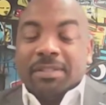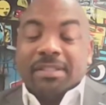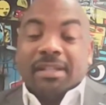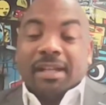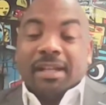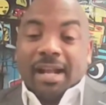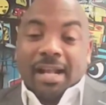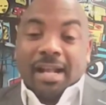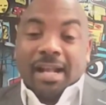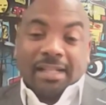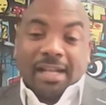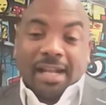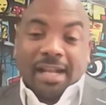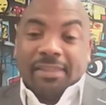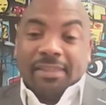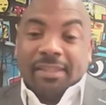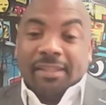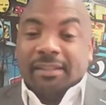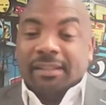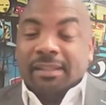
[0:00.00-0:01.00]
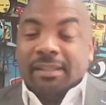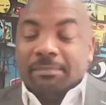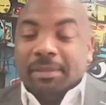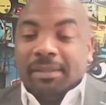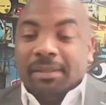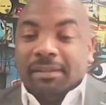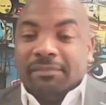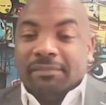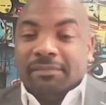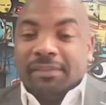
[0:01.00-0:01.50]
which I think can
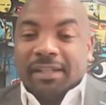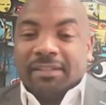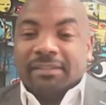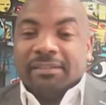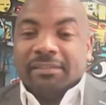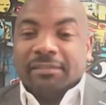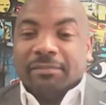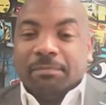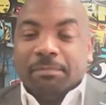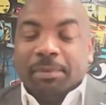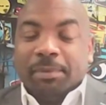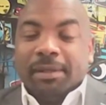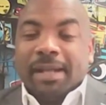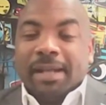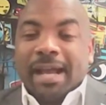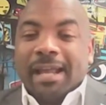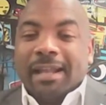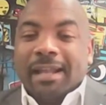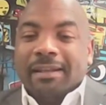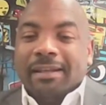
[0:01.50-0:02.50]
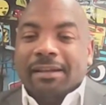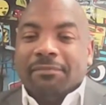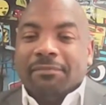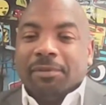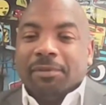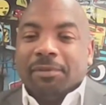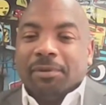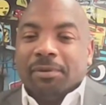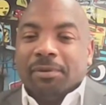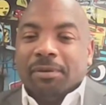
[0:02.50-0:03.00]
be effective. But I had
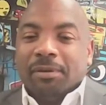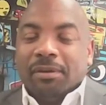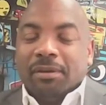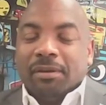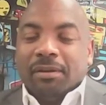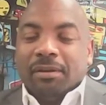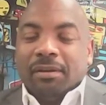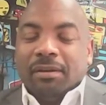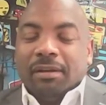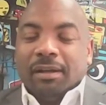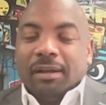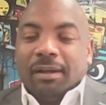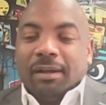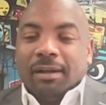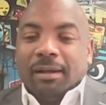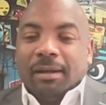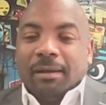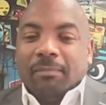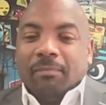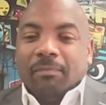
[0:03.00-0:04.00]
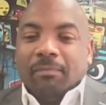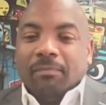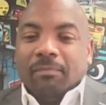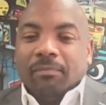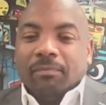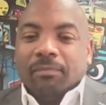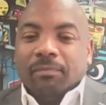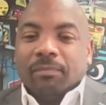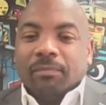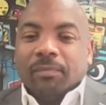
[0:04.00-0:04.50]
never
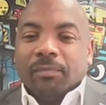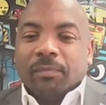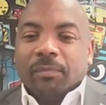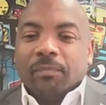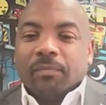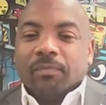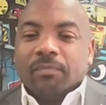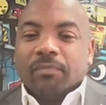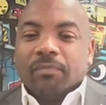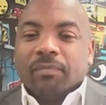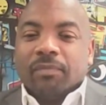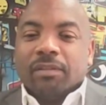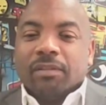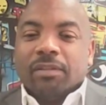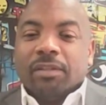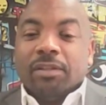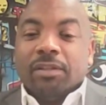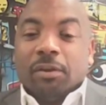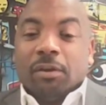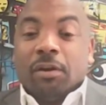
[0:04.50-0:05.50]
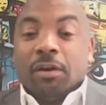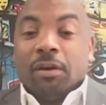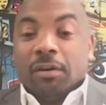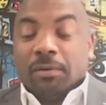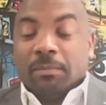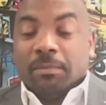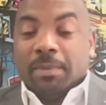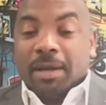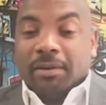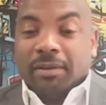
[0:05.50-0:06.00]
um,
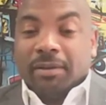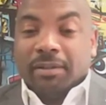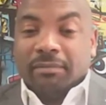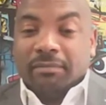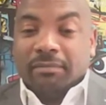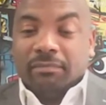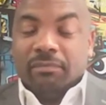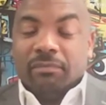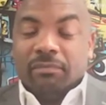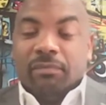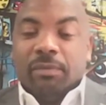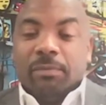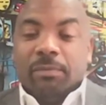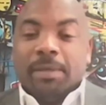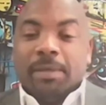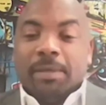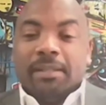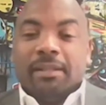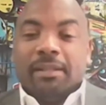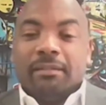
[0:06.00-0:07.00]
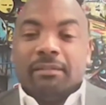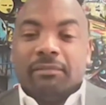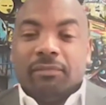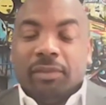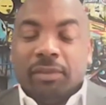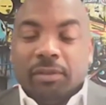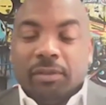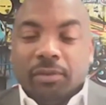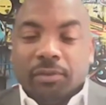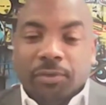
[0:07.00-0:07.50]
heard about it the way that
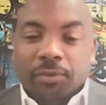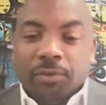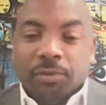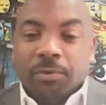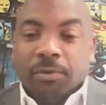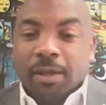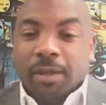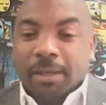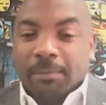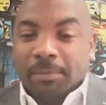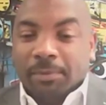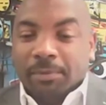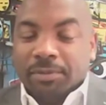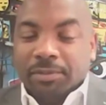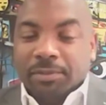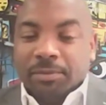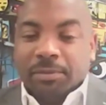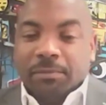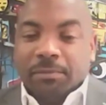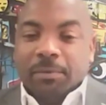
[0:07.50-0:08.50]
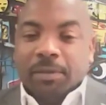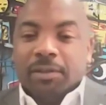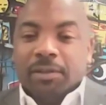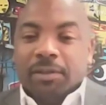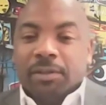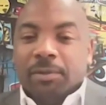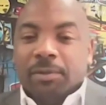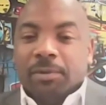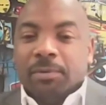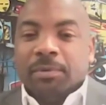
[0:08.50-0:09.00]
you're able to do it, where
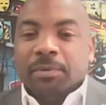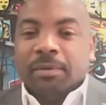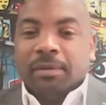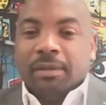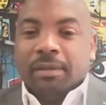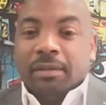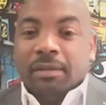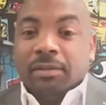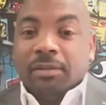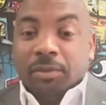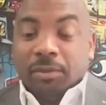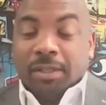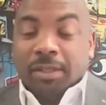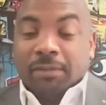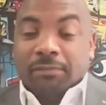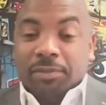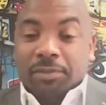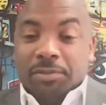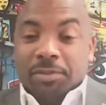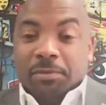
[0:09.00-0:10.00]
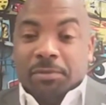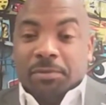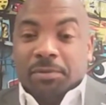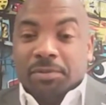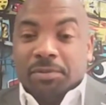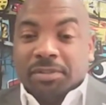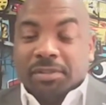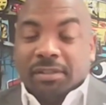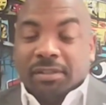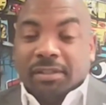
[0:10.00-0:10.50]
you give the
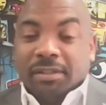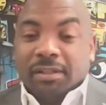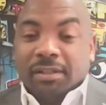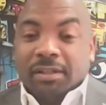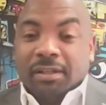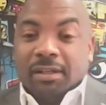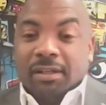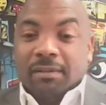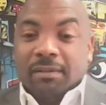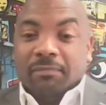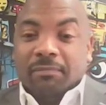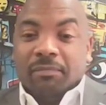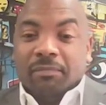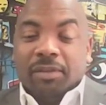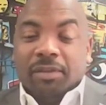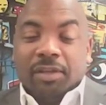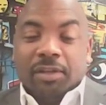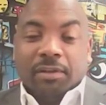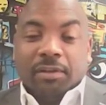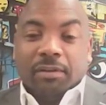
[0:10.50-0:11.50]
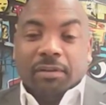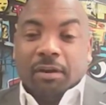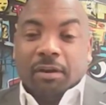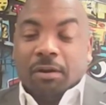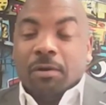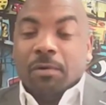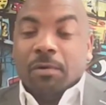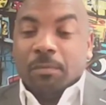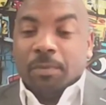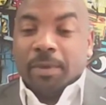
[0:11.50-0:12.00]
jurors uh,
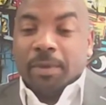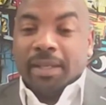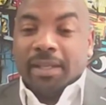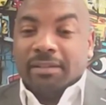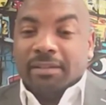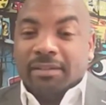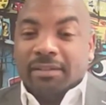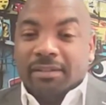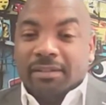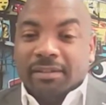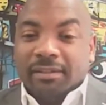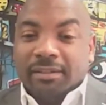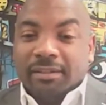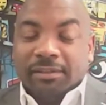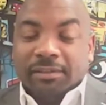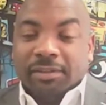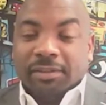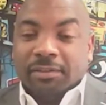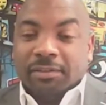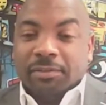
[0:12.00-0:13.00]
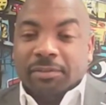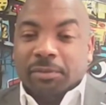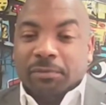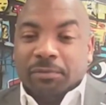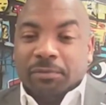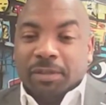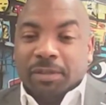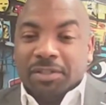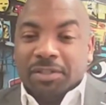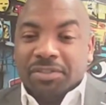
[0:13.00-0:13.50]
a whole week. They're in no
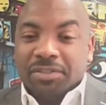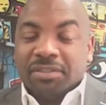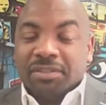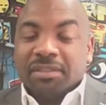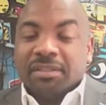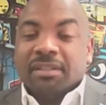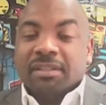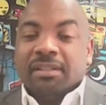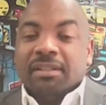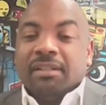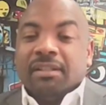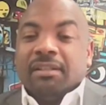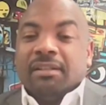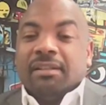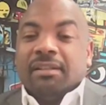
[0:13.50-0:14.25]
rush,